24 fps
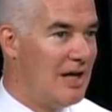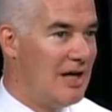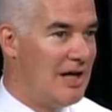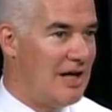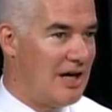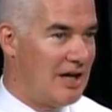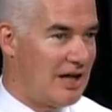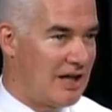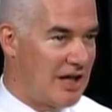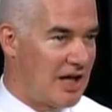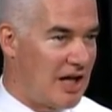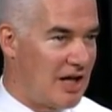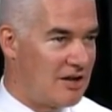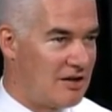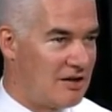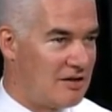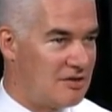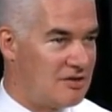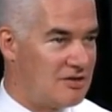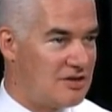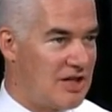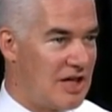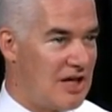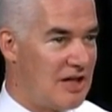again,
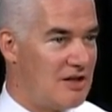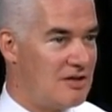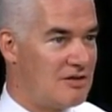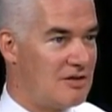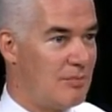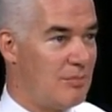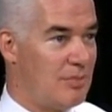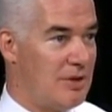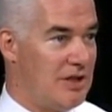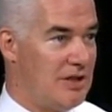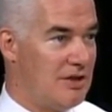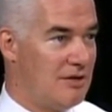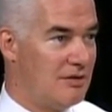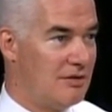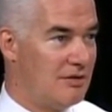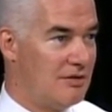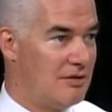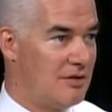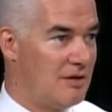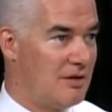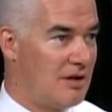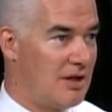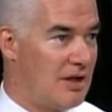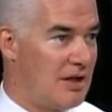the state has
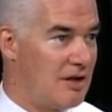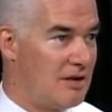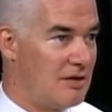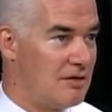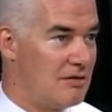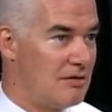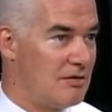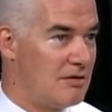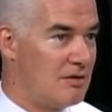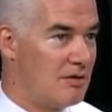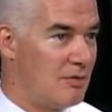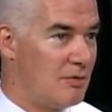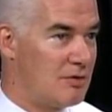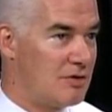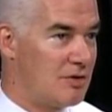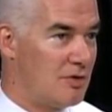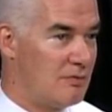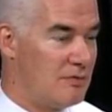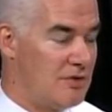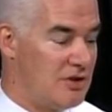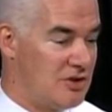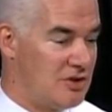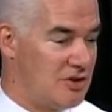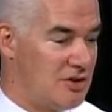appealed and there was a
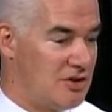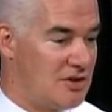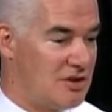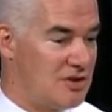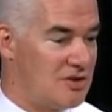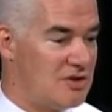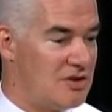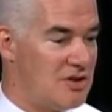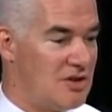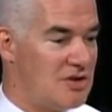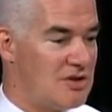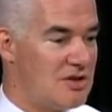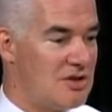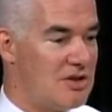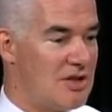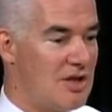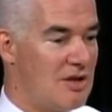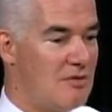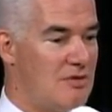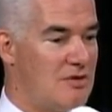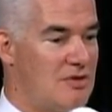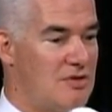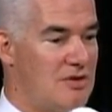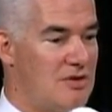recent decision
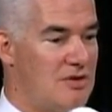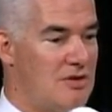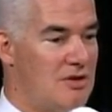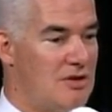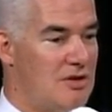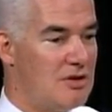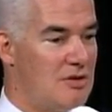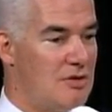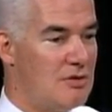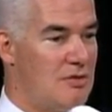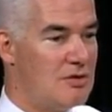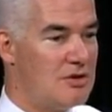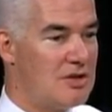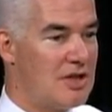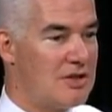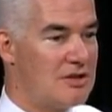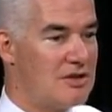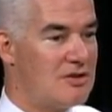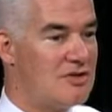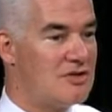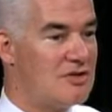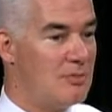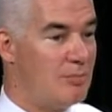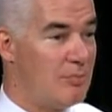that was in the news at
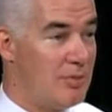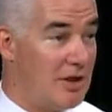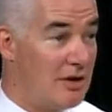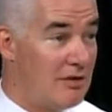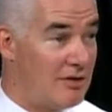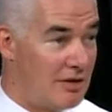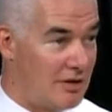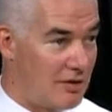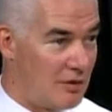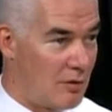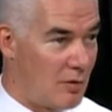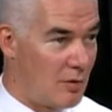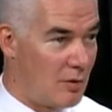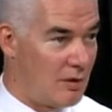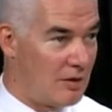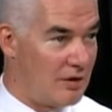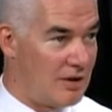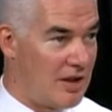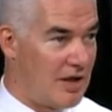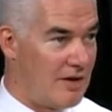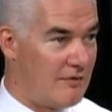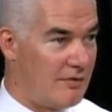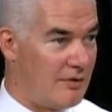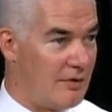the Superior Court
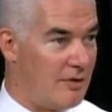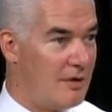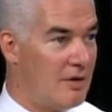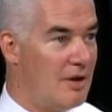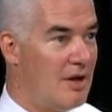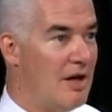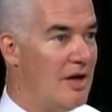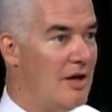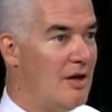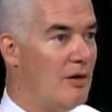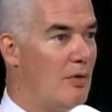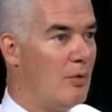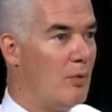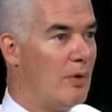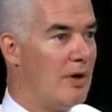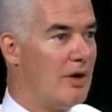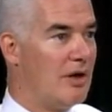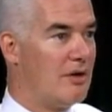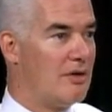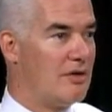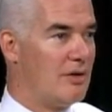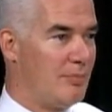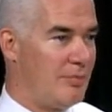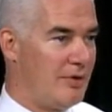level
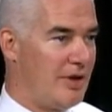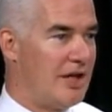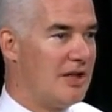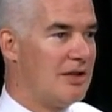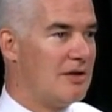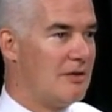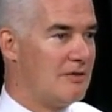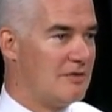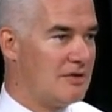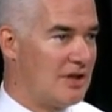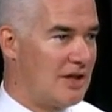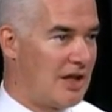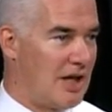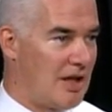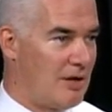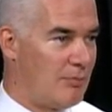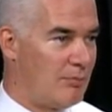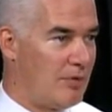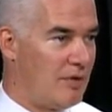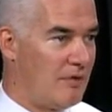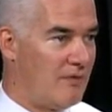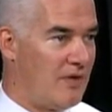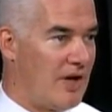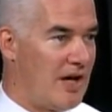where the plaintiffs again
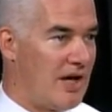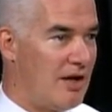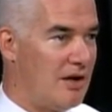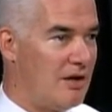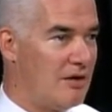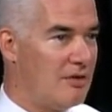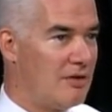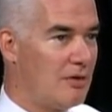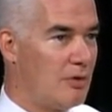prevailed.